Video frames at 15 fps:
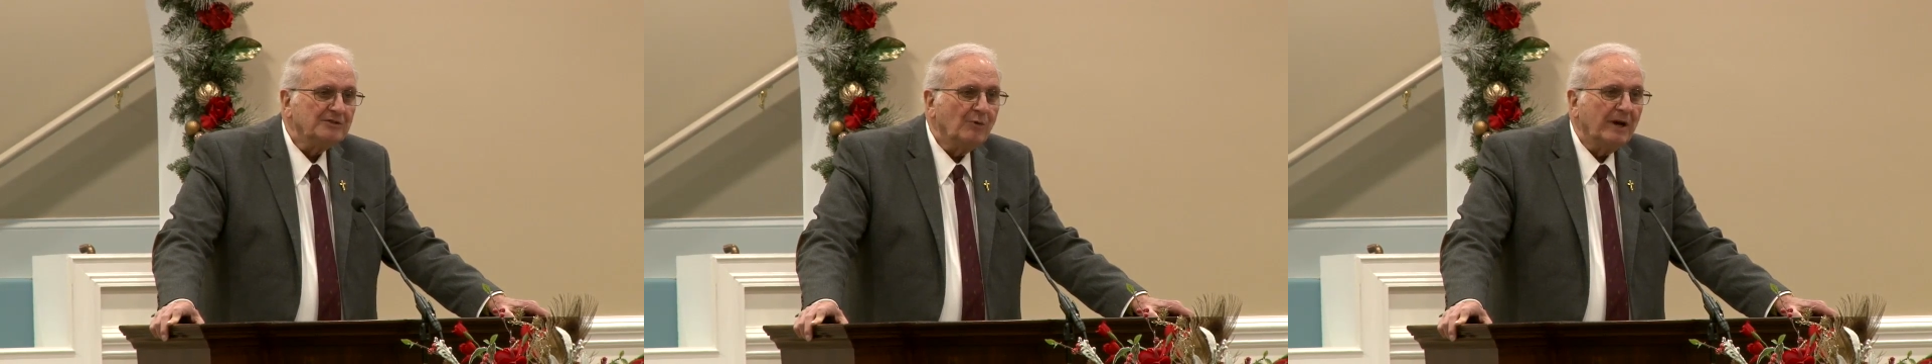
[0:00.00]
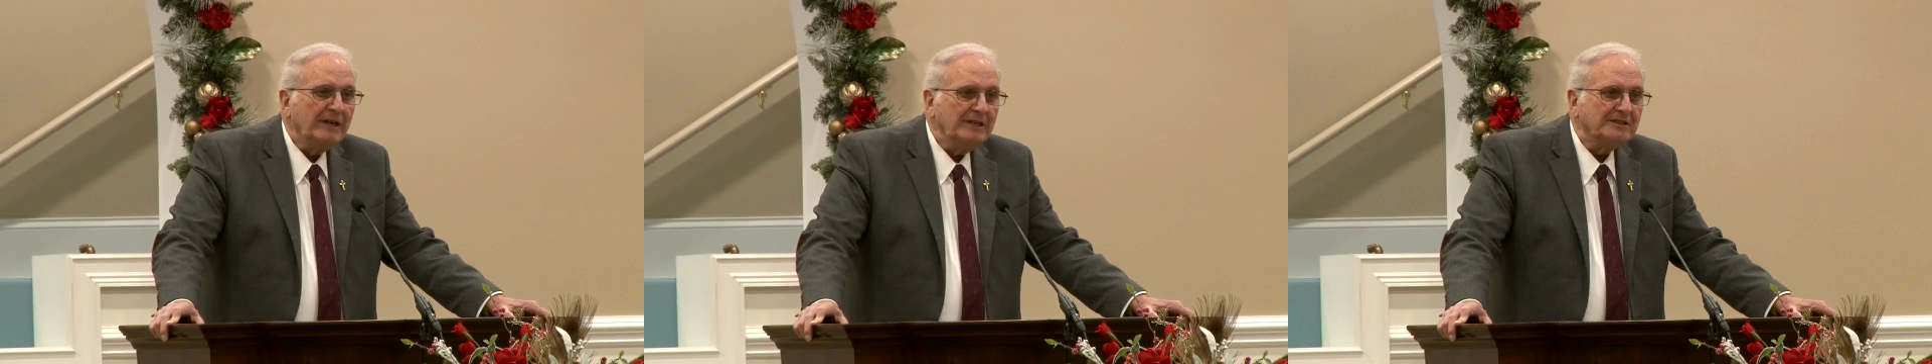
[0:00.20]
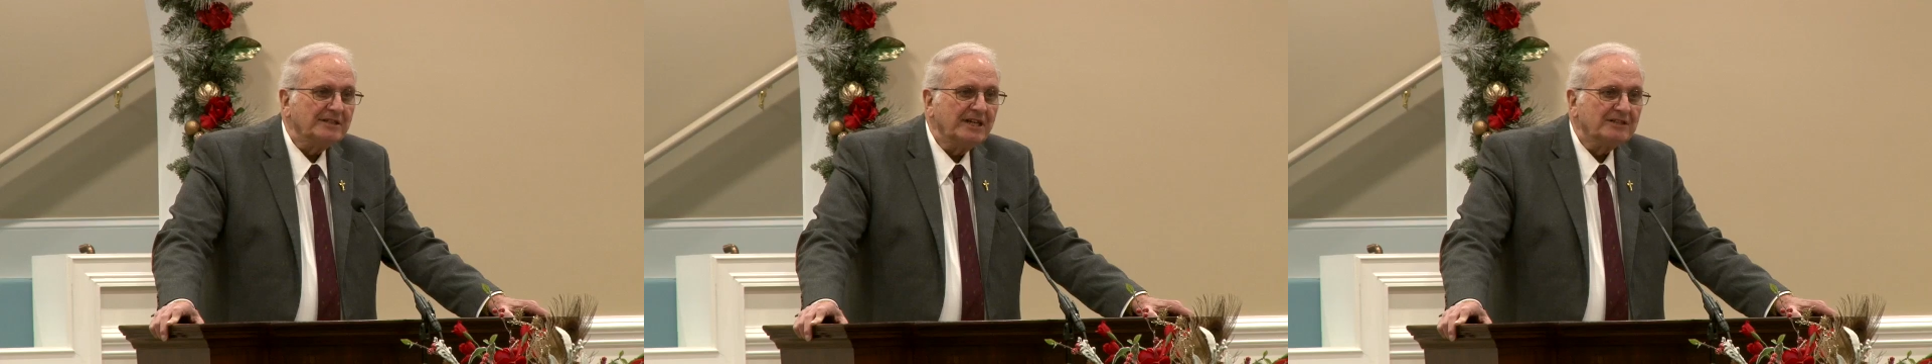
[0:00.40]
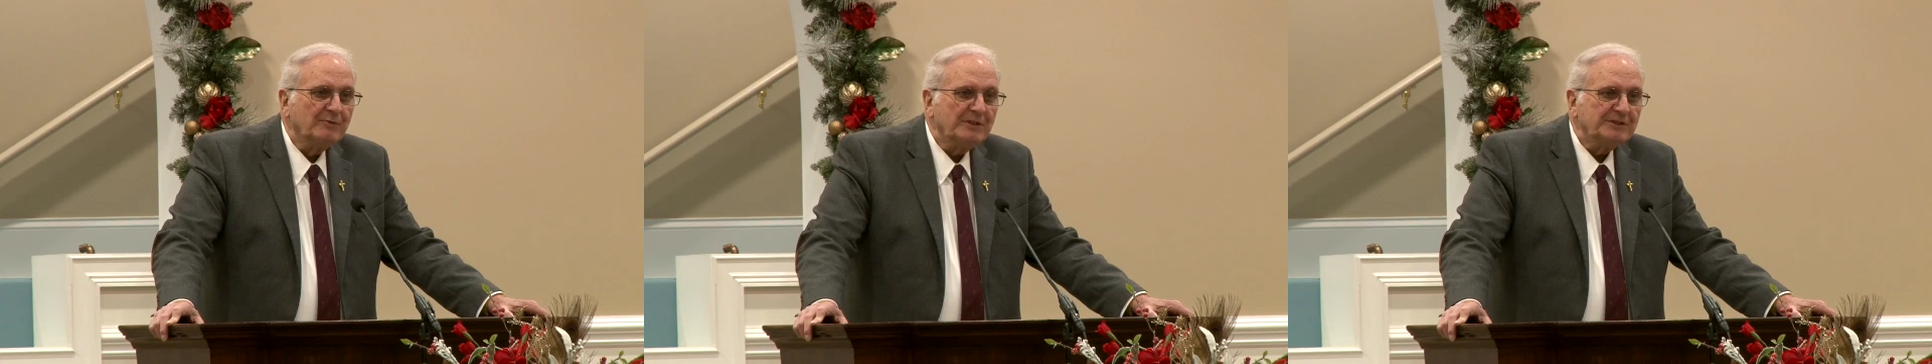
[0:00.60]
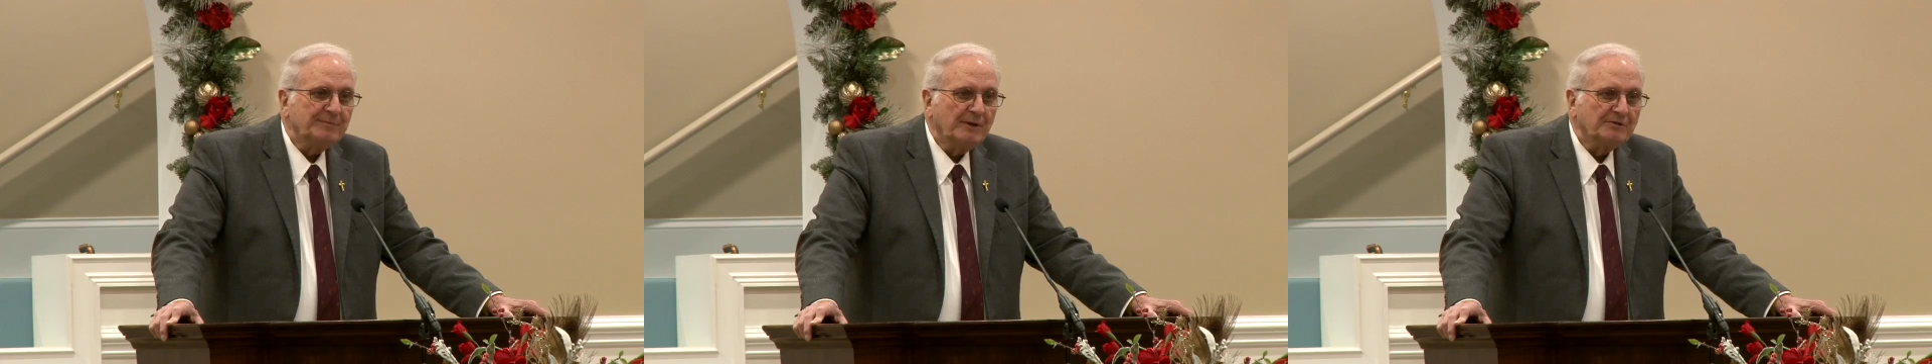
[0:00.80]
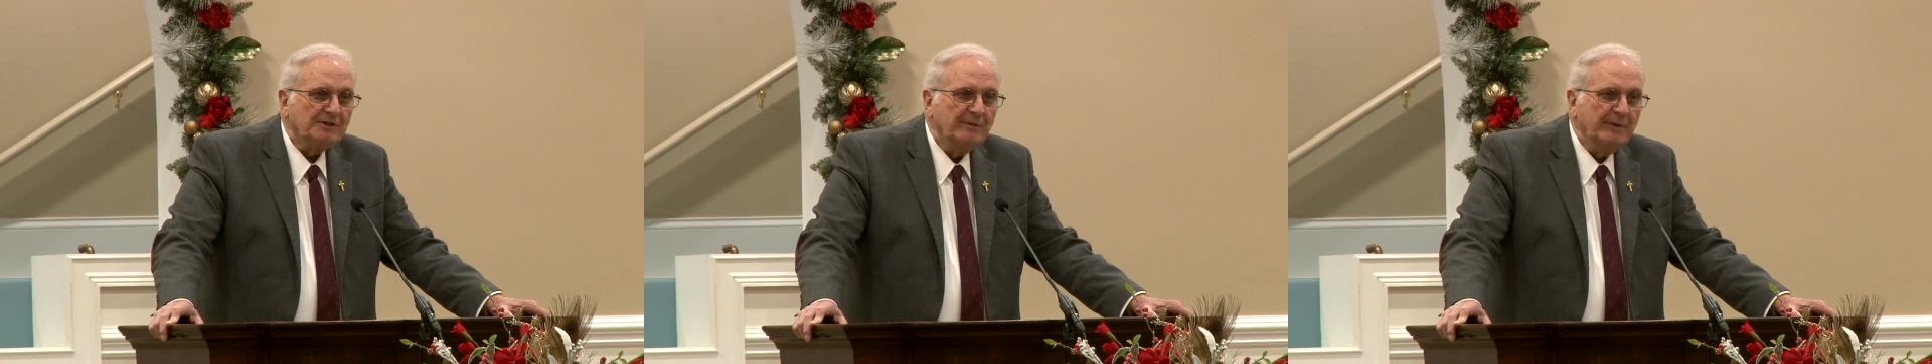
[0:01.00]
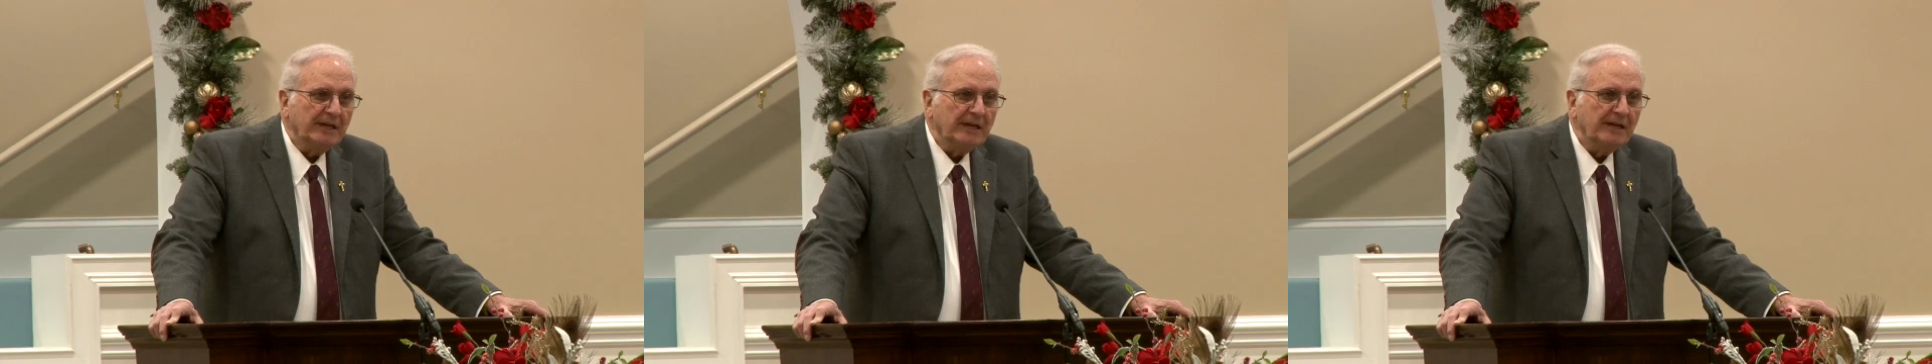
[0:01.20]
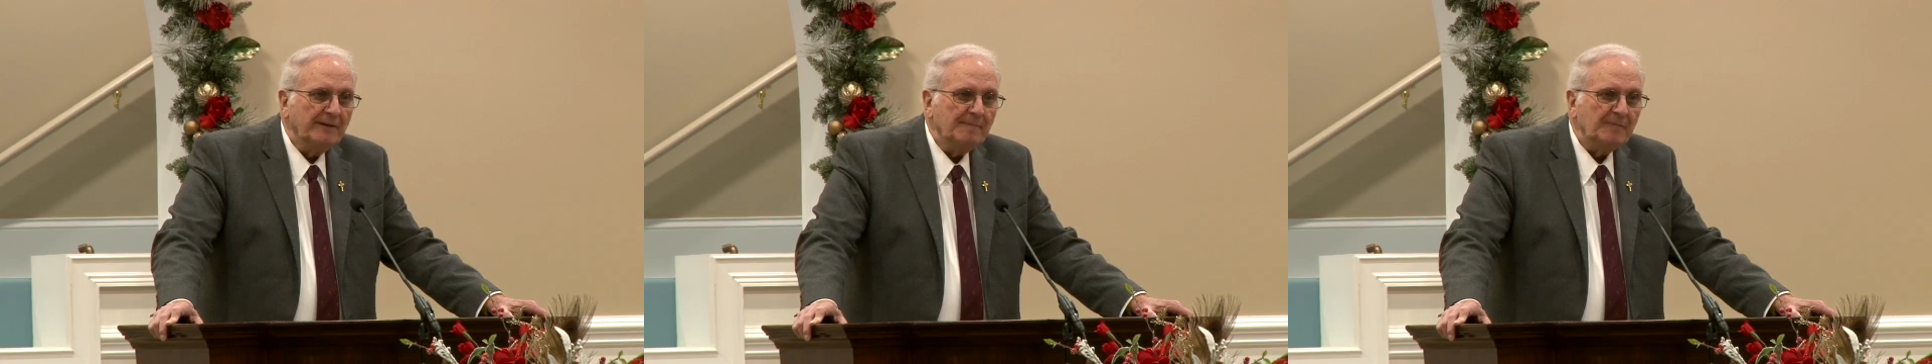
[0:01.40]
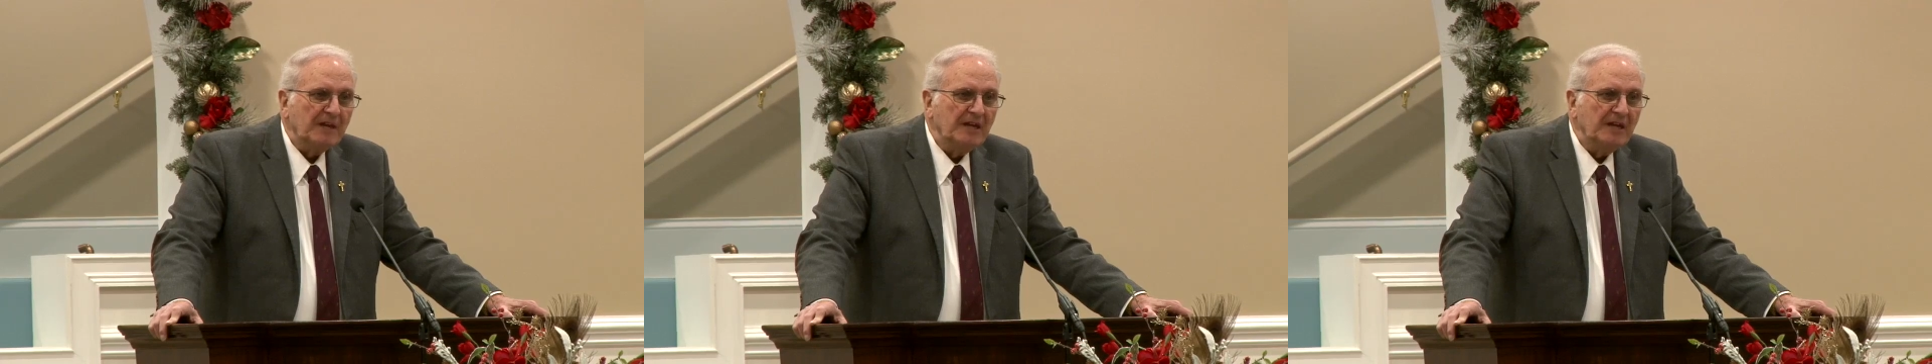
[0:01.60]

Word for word: is what he says we're supposed to be